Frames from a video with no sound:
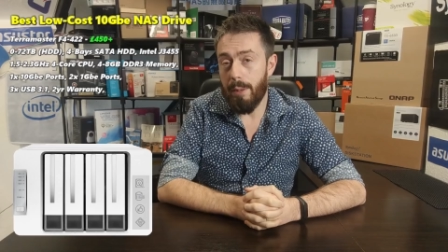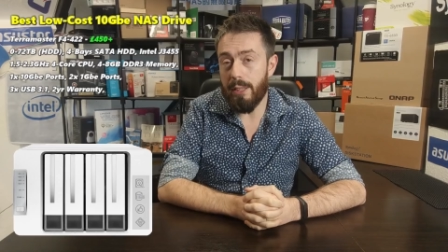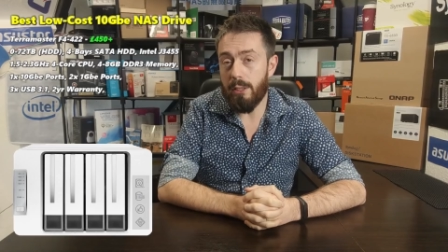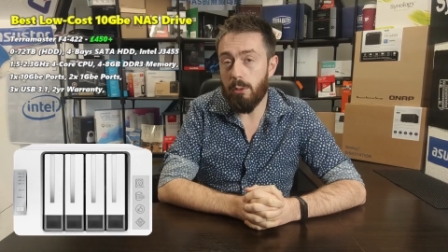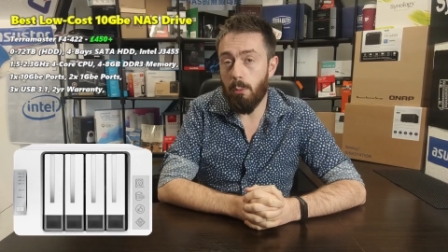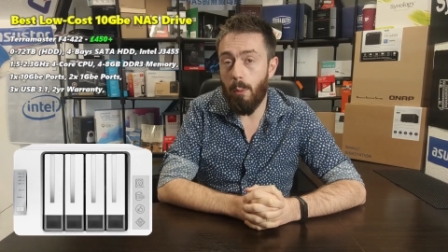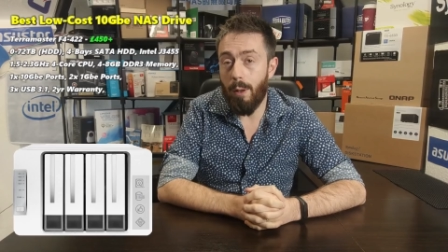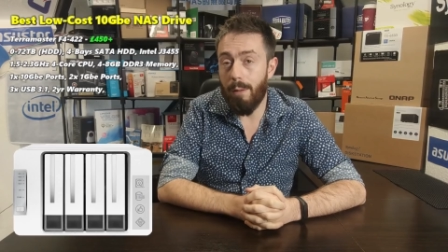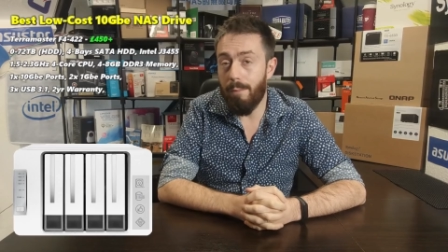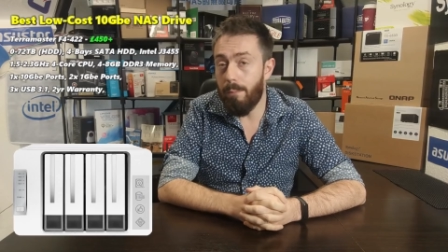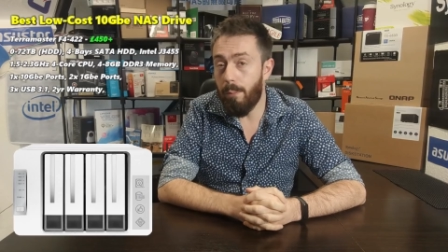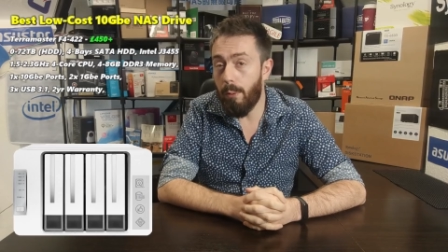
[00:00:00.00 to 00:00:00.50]
But
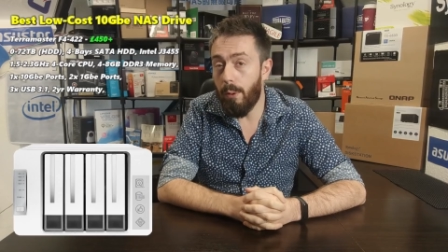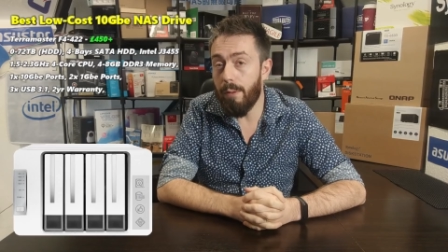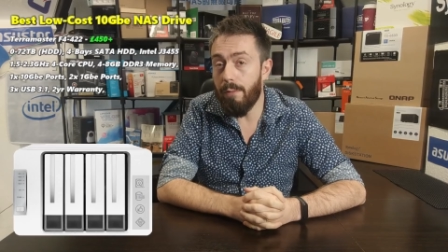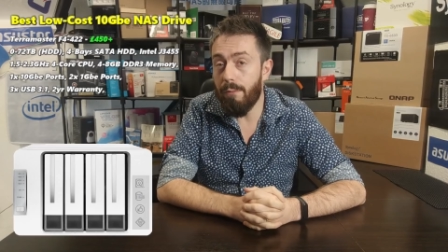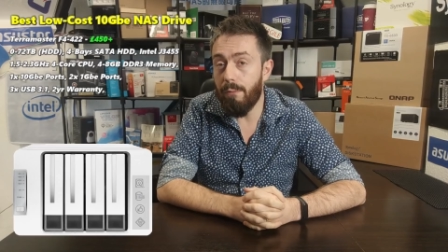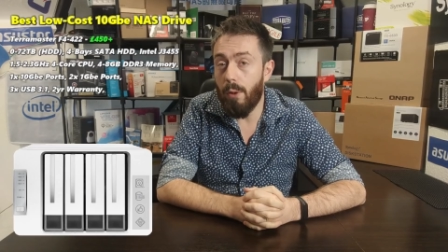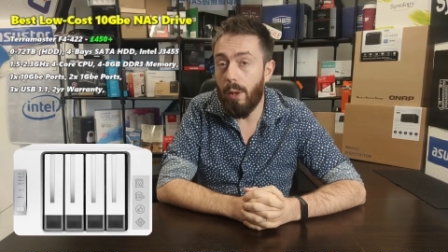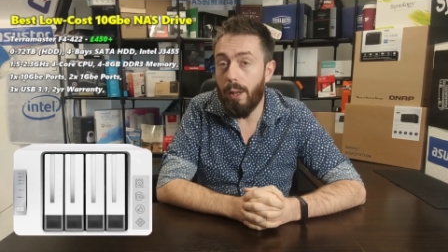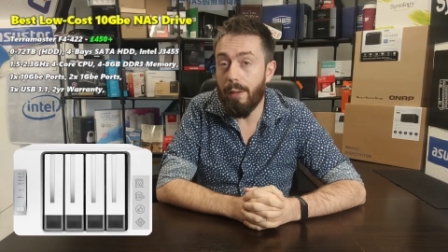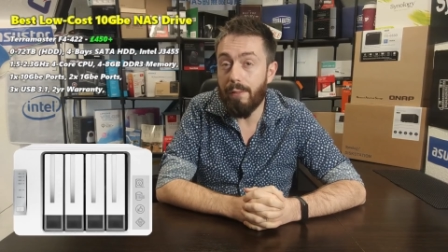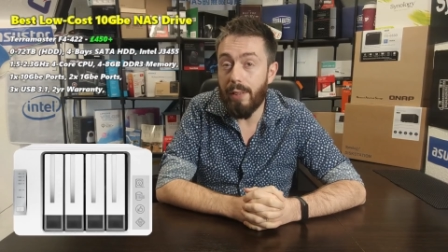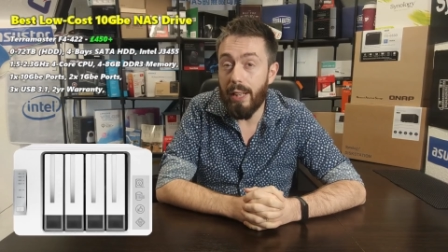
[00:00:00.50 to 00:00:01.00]
it's a one
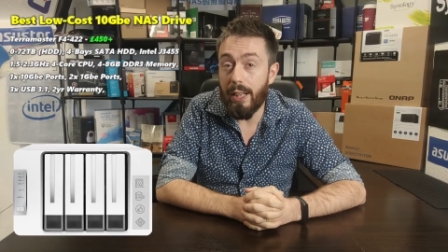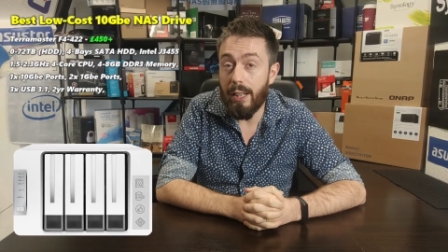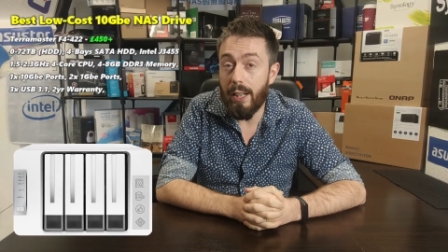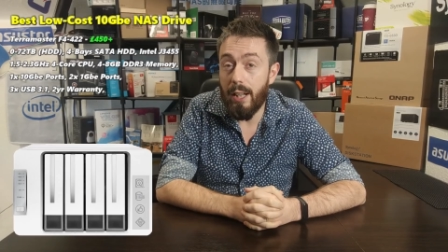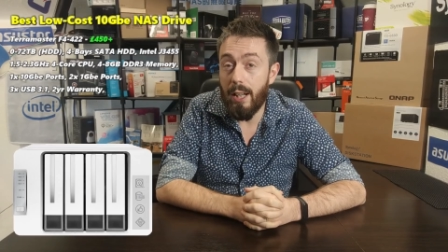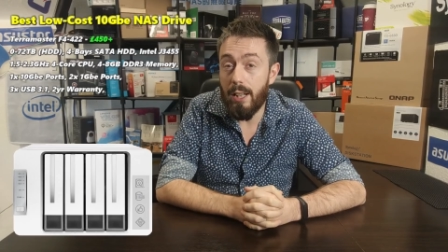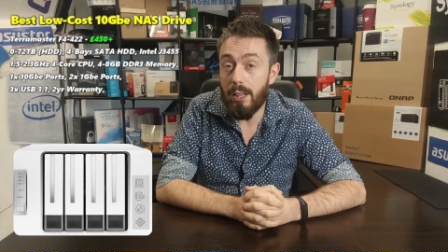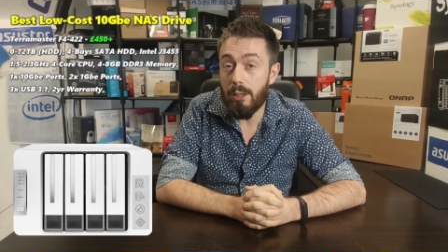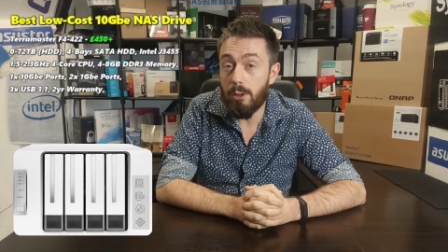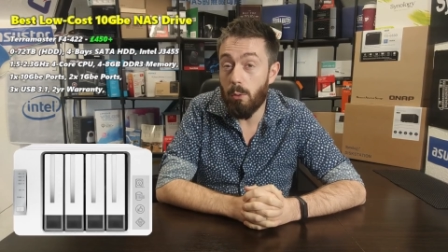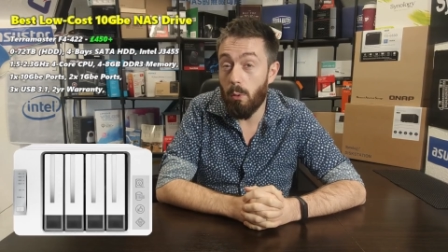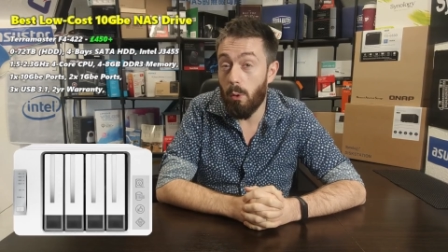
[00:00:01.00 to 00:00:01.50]
point five
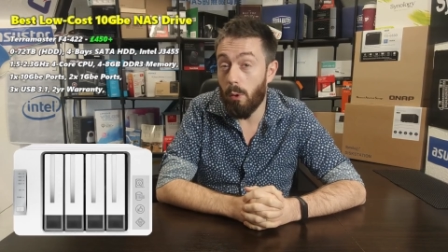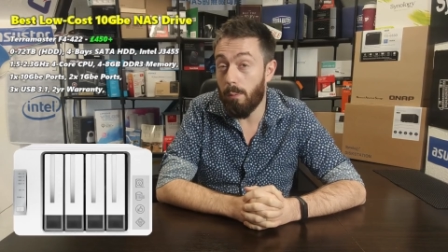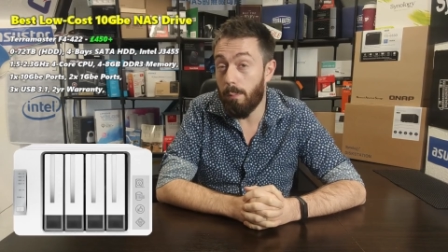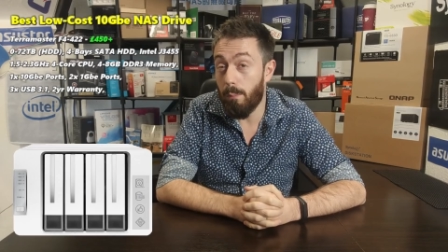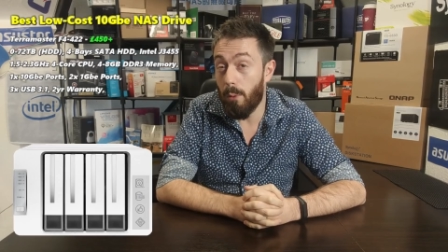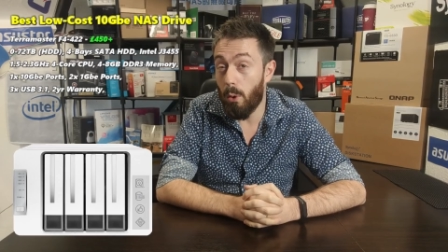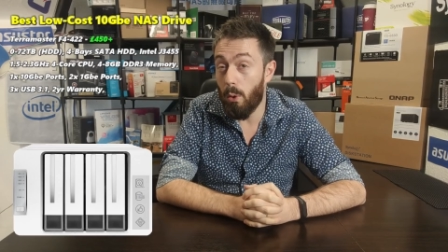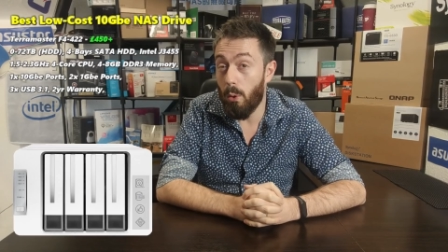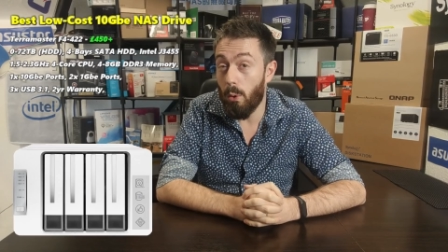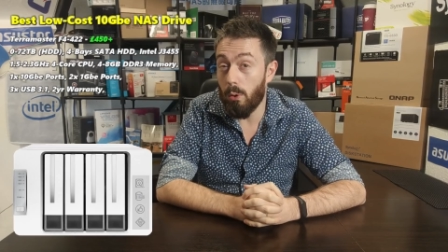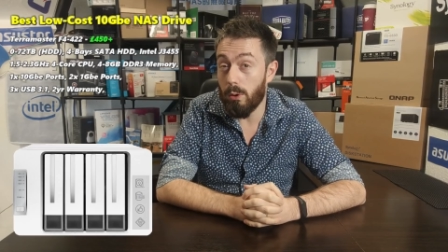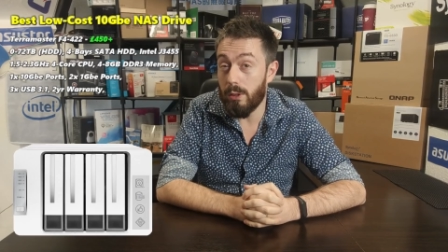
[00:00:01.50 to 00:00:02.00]
gigahertz
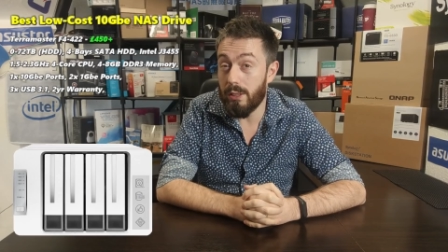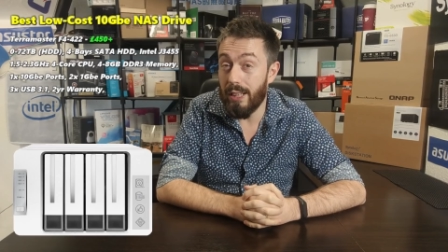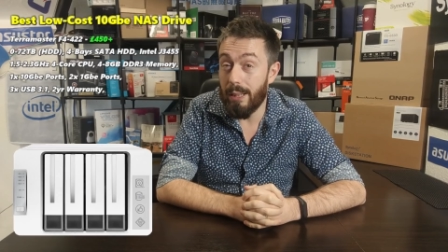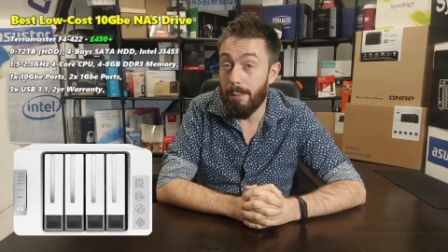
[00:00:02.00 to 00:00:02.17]
quad-core